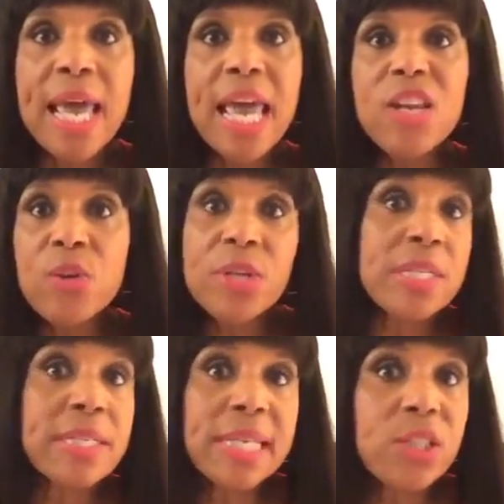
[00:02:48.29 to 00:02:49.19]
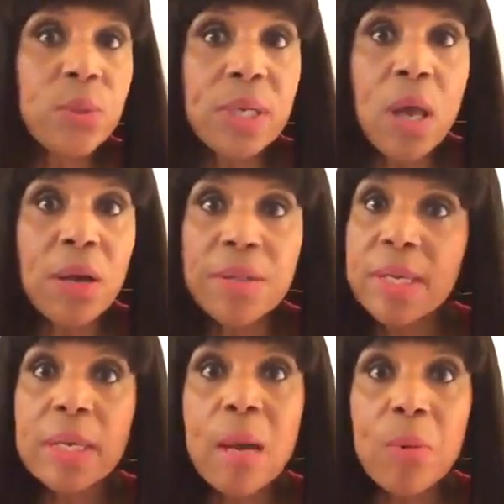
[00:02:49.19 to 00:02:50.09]
and you couldn't stick to it longer
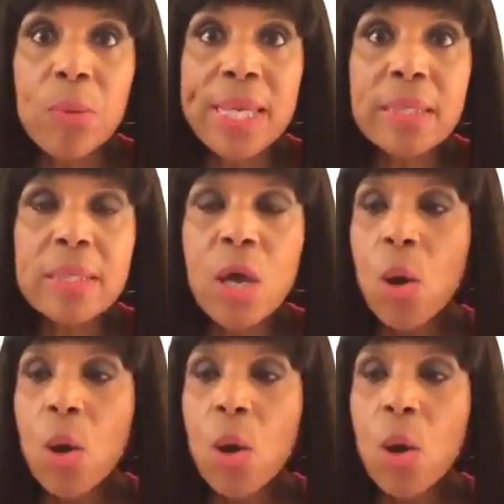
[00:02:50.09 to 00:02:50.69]
than a couple weeks.